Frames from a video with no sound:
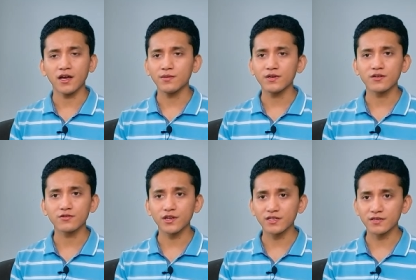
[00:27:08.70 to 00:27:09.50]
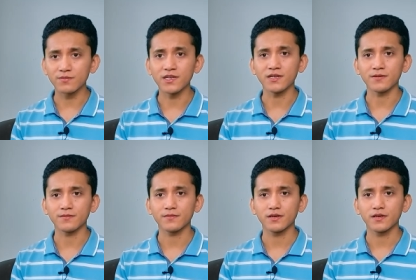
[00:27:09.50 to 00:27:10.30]
I am a created
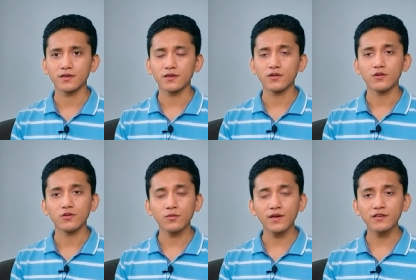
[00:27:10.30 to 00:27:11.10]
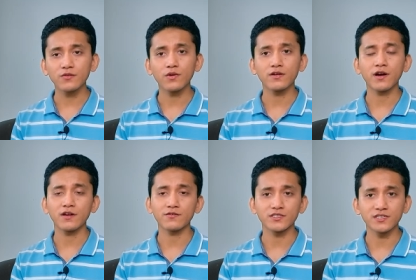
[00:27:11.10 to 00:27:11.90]
being no matter whether
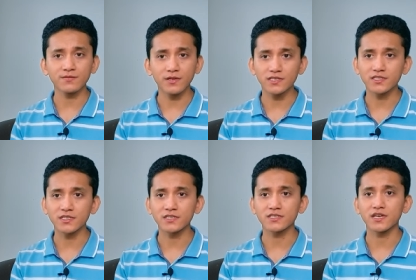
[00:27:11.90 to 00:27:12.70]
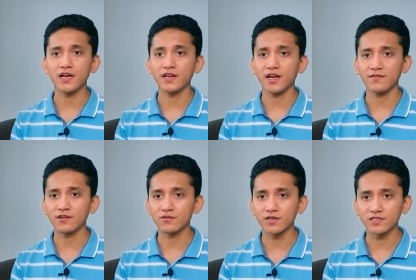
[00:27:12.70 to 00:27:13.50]
I receive blessings and
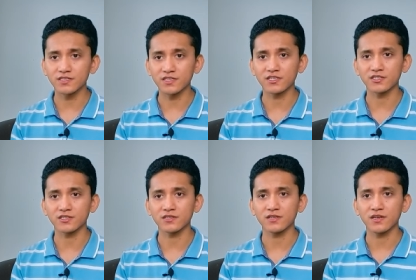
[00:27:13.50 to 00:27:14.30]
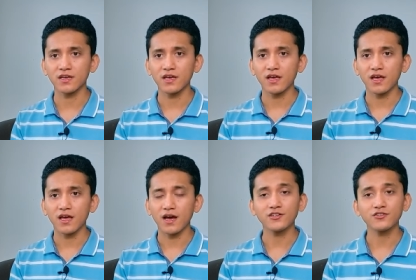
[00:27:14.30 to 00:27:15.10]
have a good destination,
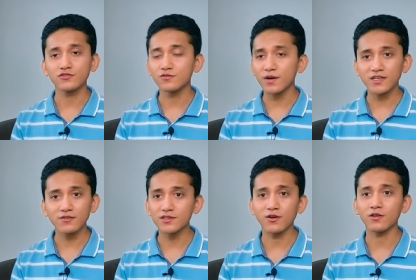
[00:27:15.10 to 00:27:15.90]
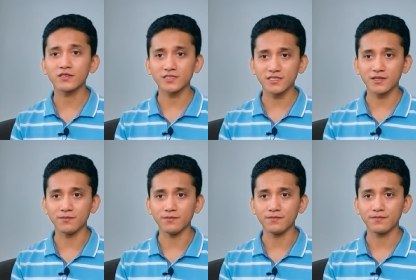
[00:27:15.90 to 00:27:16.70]
I should do my duty all the
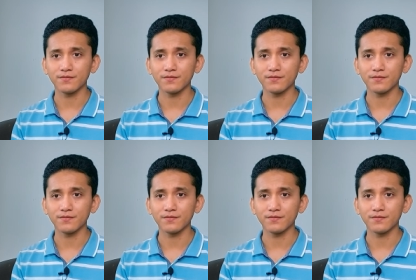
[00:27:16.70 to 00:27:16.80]
same.